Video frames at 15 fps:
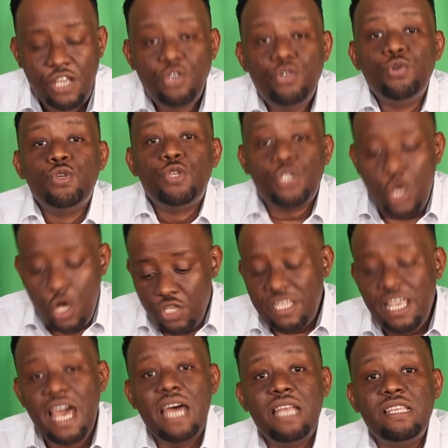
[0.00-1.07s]
to
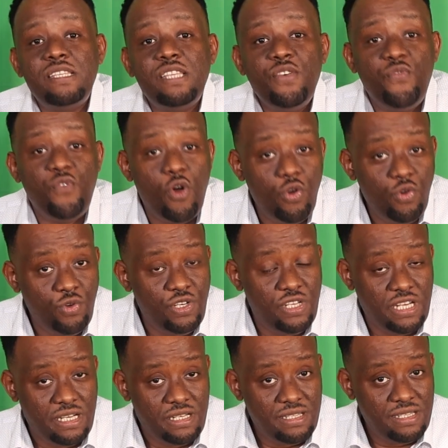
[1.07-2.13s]
those healthy
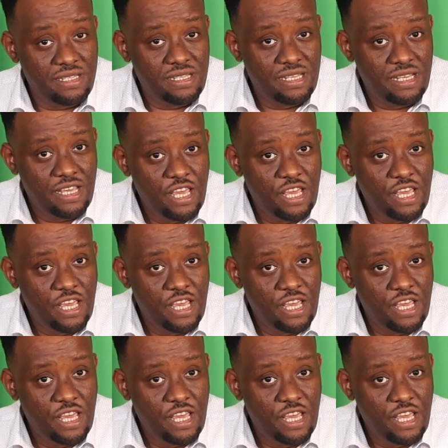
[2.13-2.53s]
volunteers?